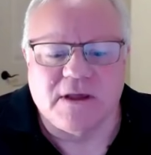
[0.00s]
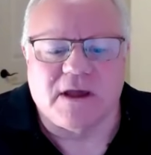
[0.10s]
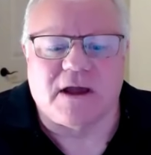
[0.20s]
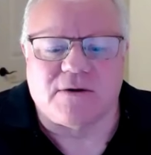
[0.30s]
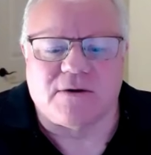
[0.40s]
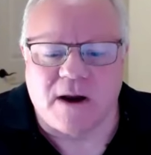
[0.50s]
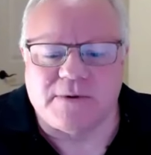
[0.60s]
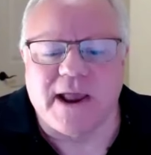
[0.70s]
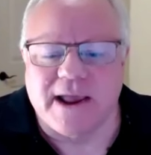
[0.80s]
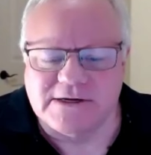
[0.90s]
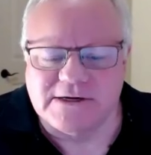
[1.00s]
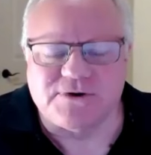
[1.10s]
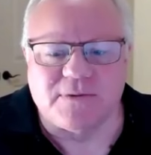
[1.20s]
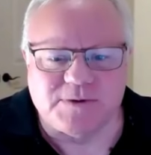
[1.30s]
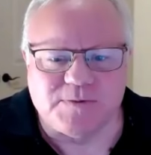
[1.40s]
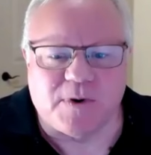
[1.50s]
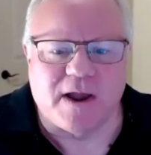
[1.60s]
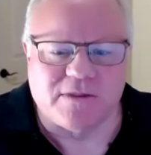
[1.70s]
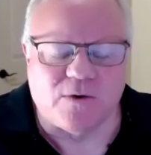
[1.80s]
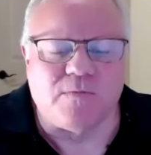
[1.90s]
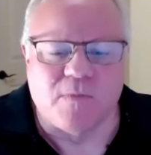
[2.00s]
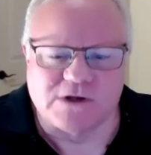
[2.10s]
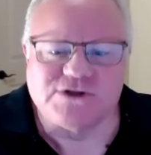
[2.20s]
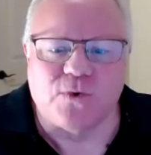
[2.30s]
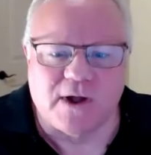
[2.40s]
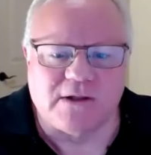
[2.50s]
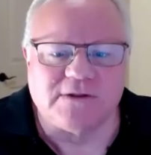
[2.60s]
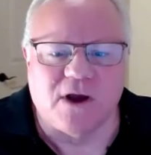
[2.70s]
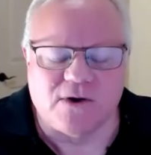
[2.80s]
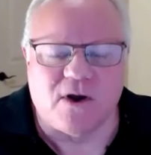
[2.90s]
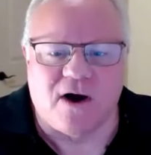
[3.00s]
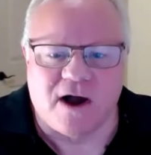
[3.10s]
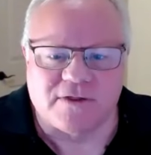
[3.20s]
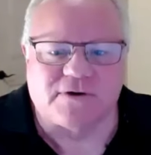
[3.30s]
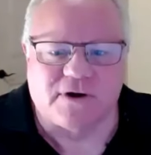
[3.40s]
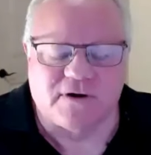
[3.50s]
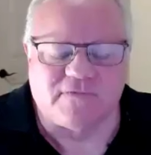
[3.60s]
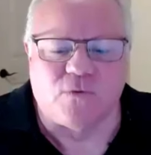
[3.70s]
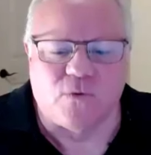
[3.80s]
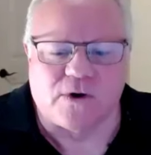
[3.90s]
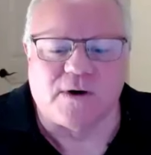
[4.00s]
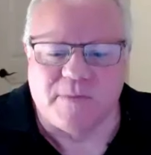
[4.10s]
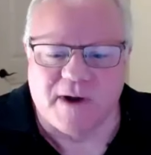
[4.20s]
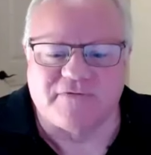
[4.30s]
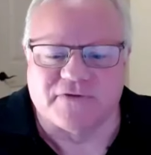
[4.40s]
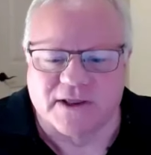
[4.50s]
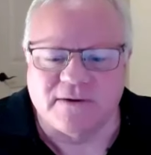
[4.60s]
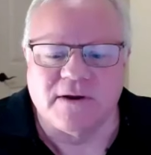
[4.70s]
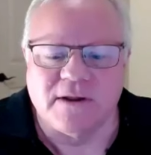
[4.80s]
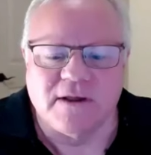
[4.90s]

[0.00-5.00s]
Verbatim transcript: Robert Hagstrom is probably the most well-known author of Warren Buffett.